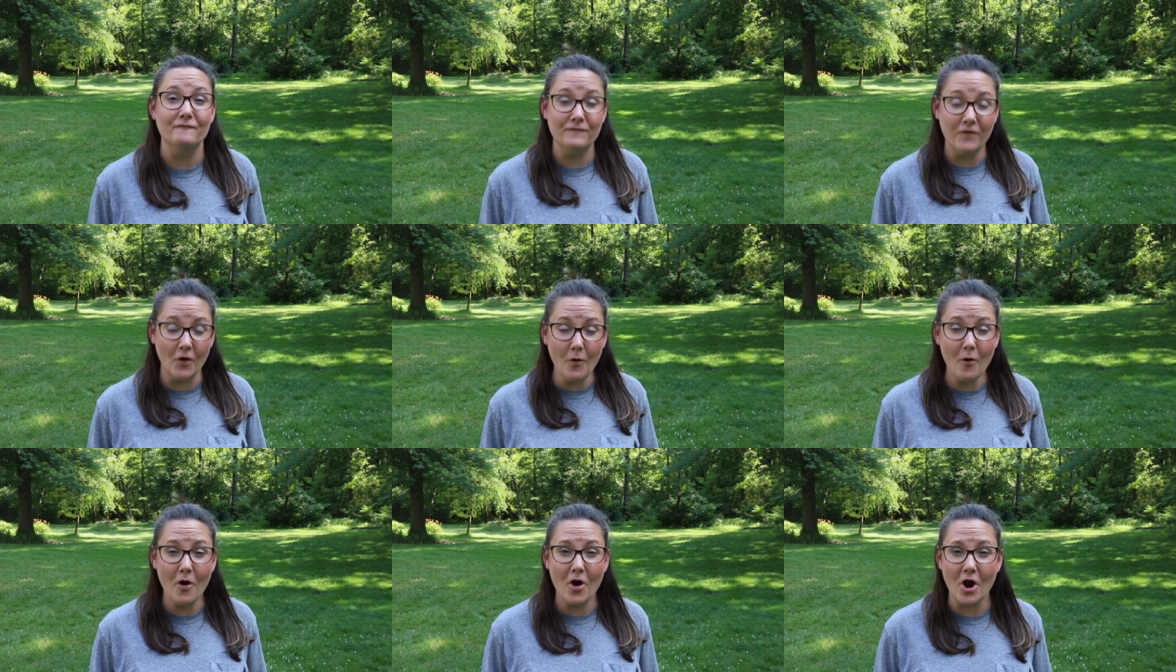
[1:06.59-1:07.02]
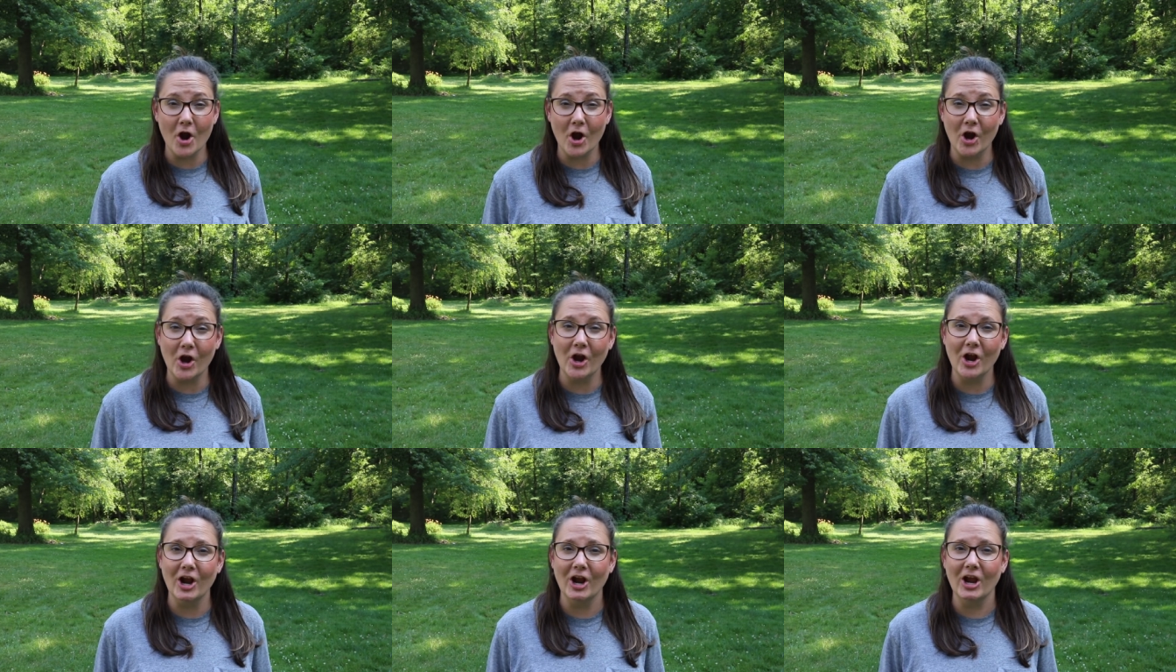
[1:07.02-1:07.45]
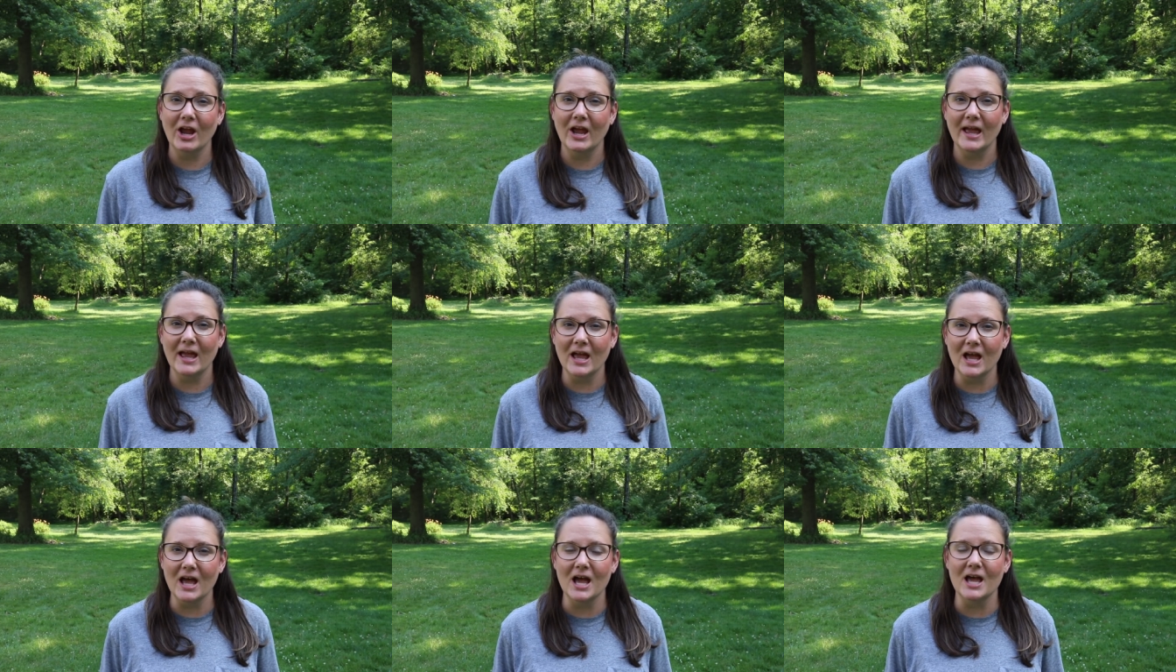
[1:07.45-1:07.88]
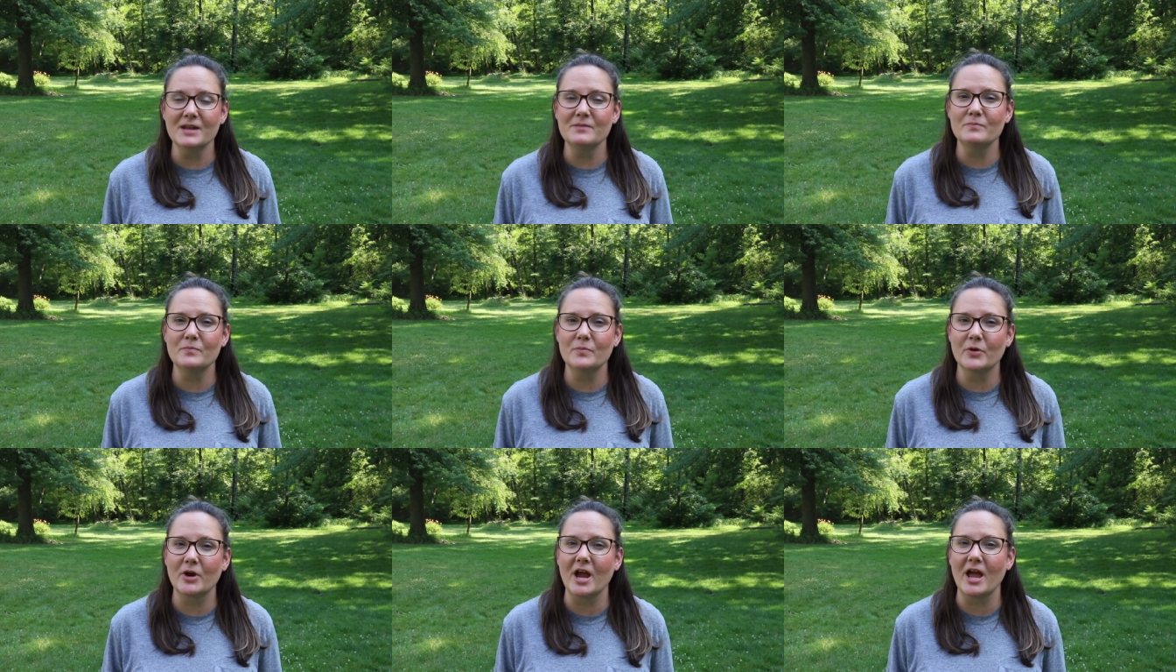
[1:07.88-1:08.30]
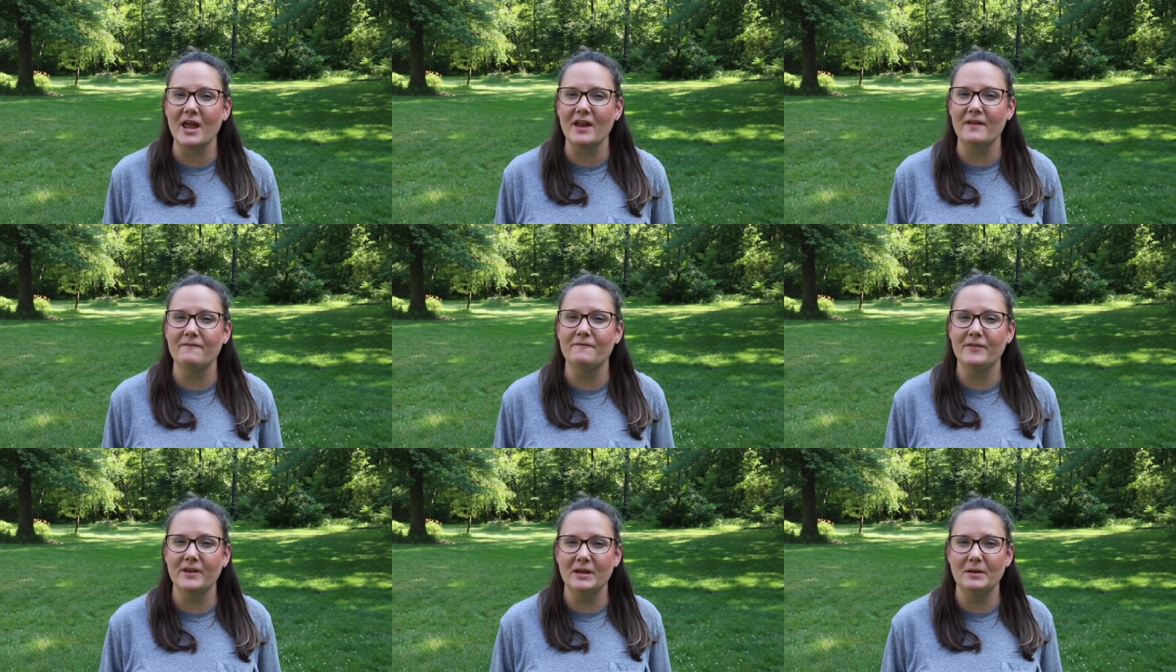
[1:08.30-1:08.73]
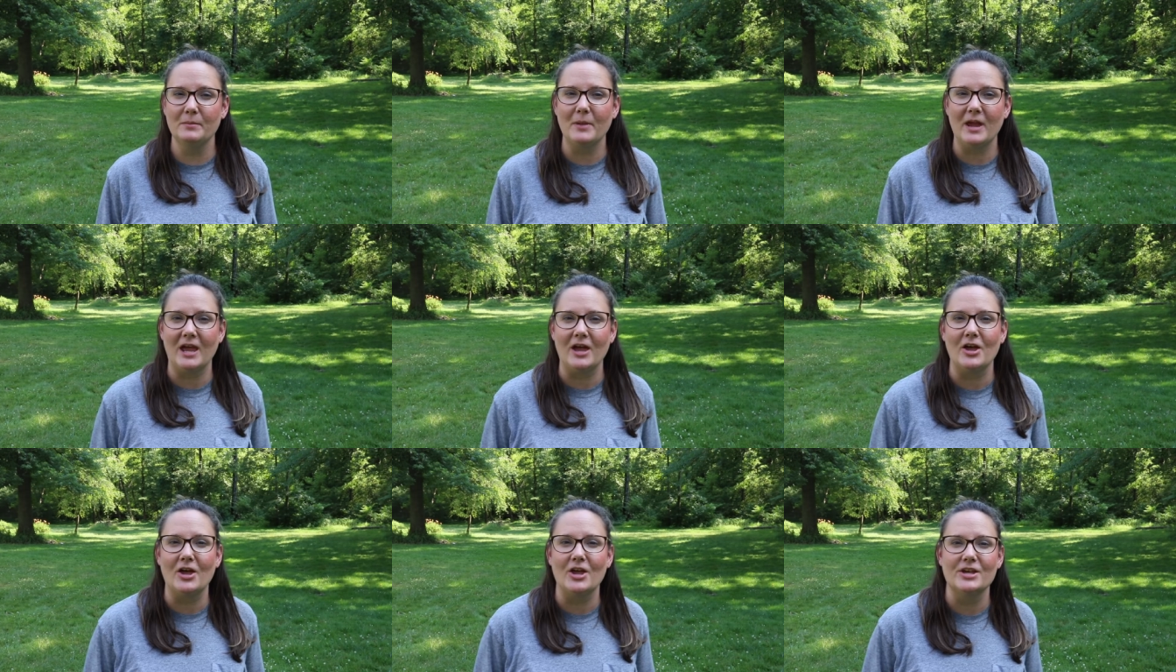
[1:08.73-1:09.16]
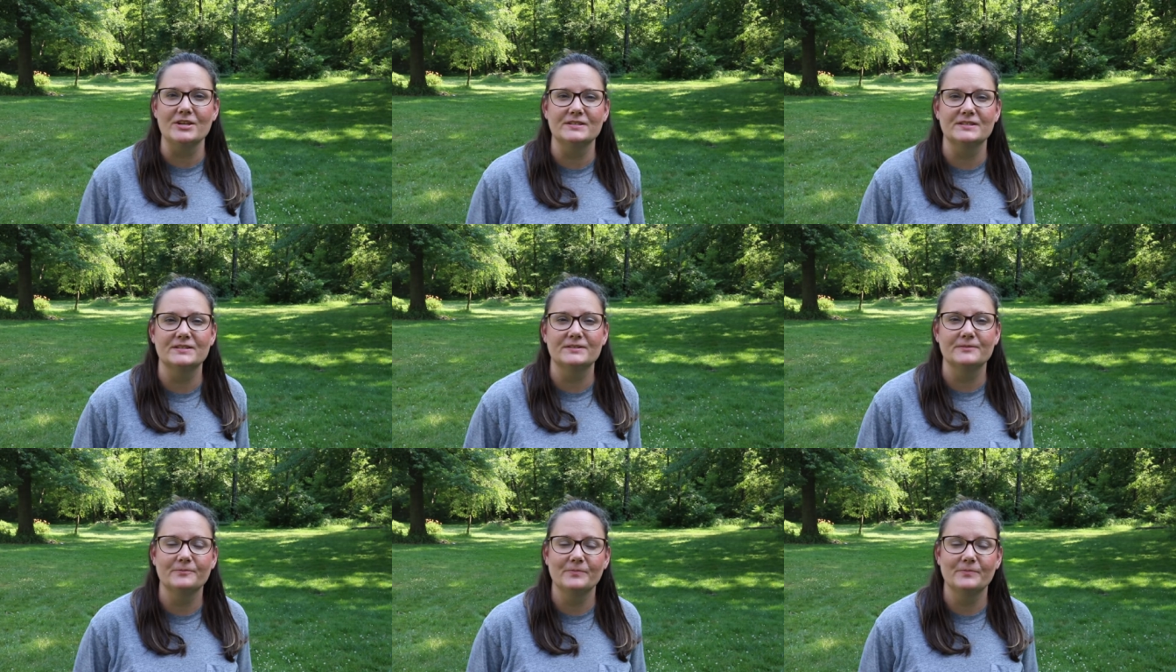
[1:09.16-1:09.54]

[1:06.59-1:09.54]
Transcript: four unbred females